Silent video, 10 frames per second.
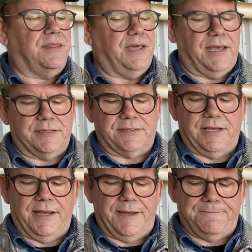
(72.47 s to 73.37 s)
that
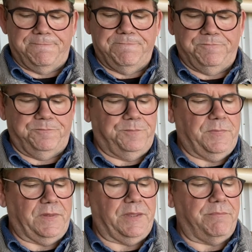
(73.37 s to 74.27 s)

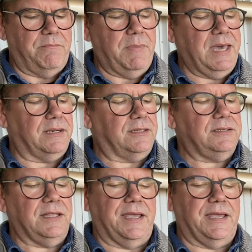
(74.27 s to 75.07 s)
the metal